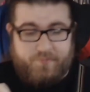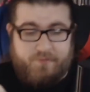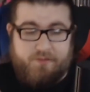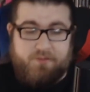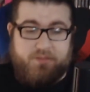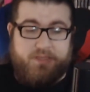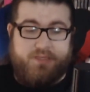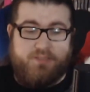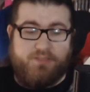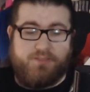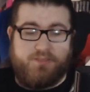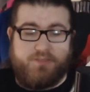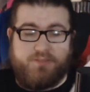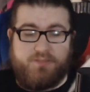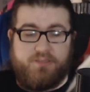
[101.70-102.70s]
that is
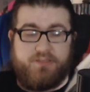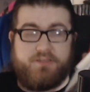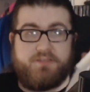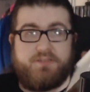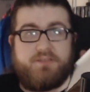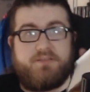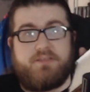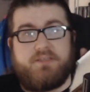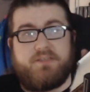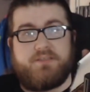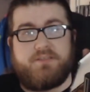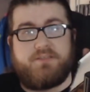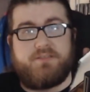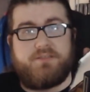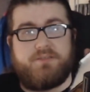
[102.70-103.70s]
6
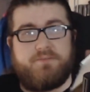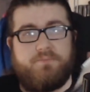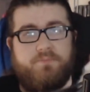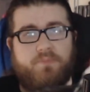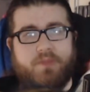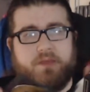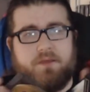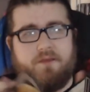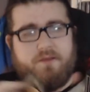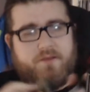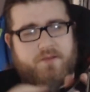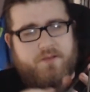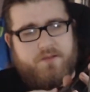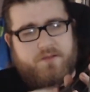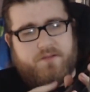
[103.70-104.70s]
discs.
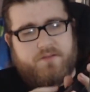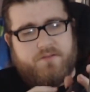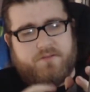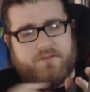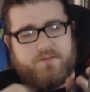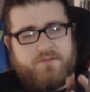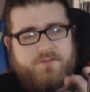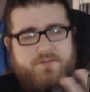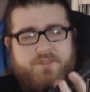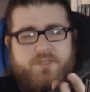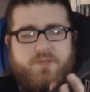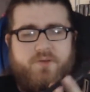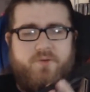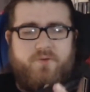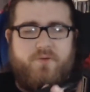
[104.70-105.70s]

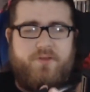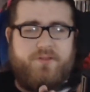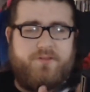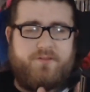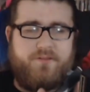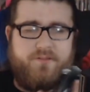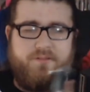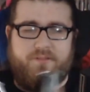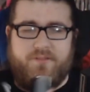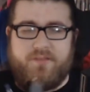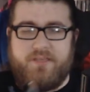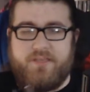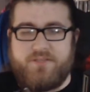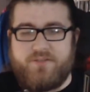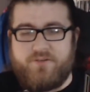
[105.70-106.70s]
So
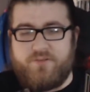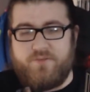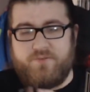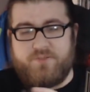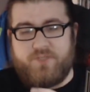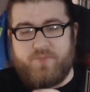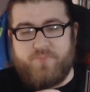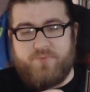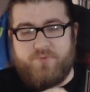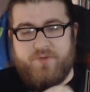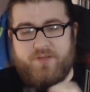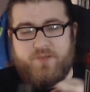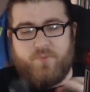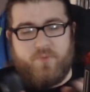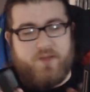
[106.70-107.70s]
these are usually
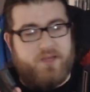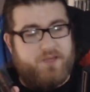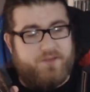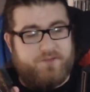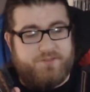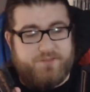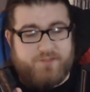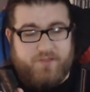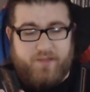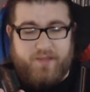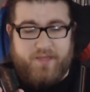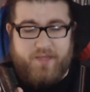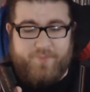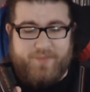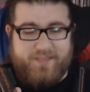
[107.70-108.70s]
pretty wild.
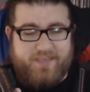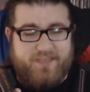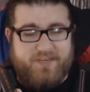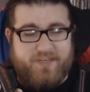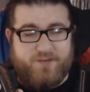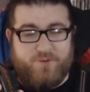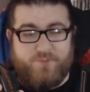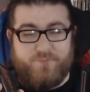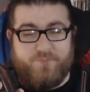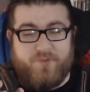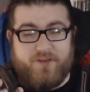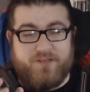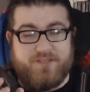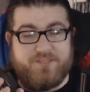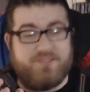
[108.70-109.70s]
Again, I don't
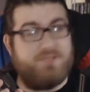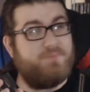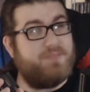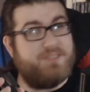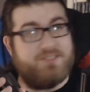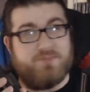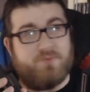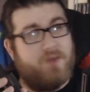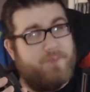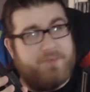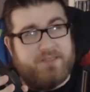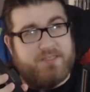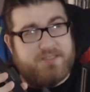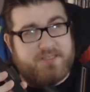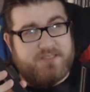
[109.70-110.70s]
honestly miss swapping
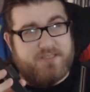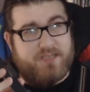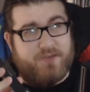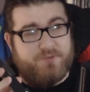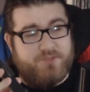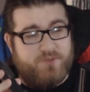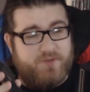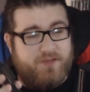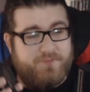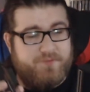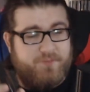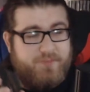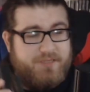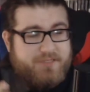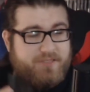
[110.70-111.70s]
discs out too often
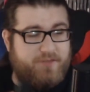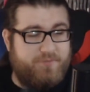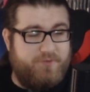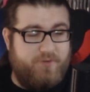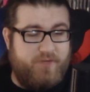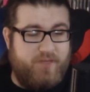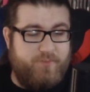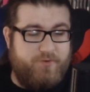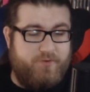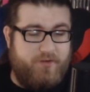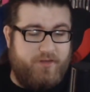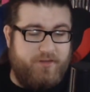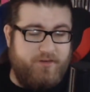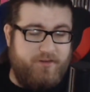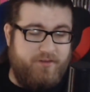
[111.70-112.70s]
myself. Don't get me wrong.